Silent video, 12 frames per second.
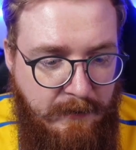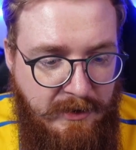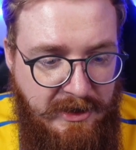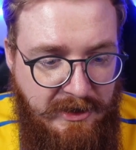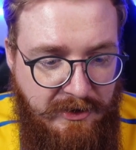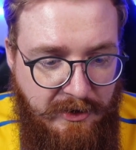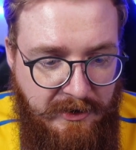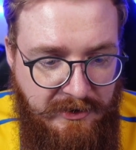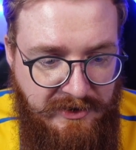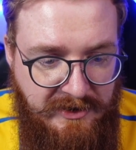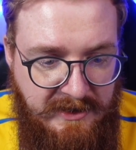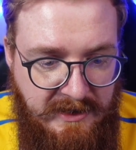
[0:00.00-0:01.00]
I'm going to
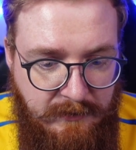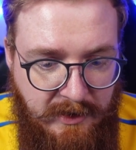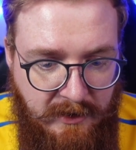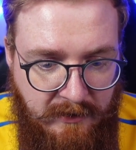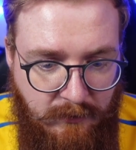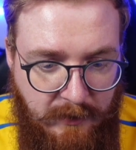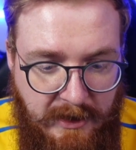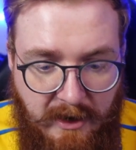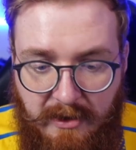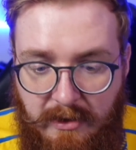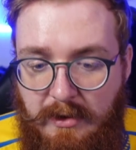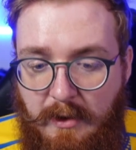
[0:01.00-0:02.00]
encourage the team here. We are
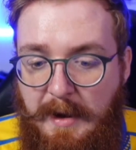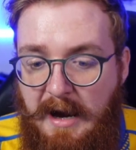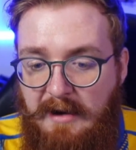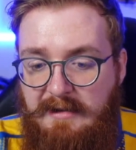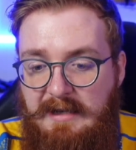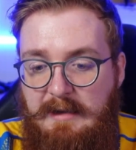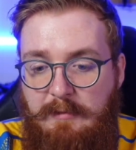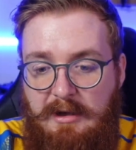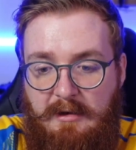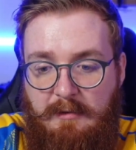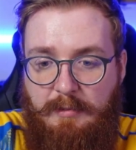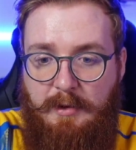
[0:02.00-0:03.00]
the better team
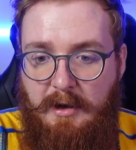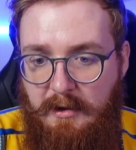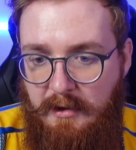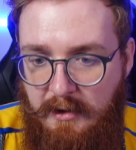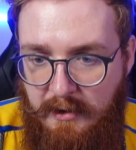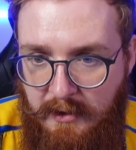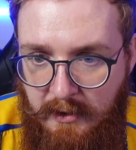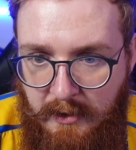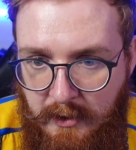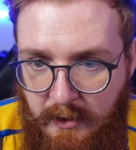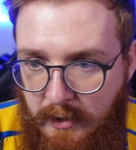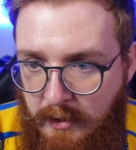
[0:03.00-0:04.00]
here, but
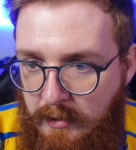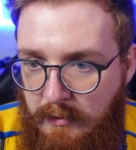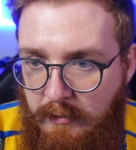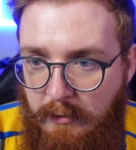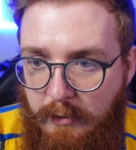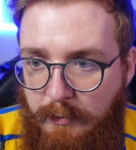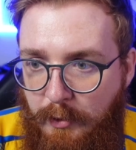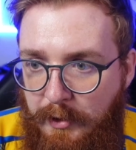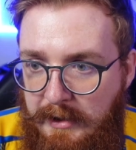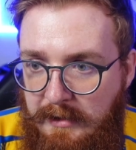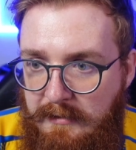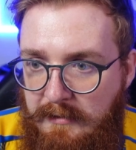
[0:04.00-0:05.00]
oh
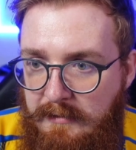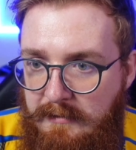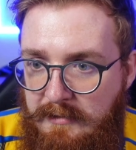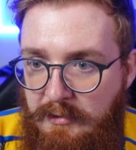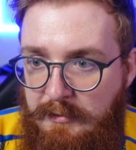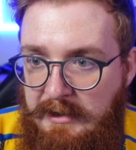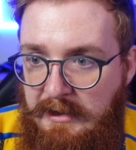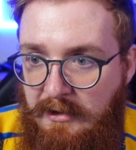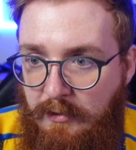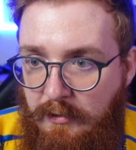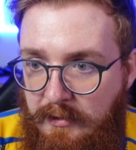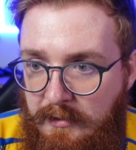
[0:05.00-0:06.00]
boy, do we need a
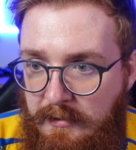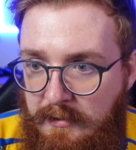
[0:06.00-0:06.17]
goal.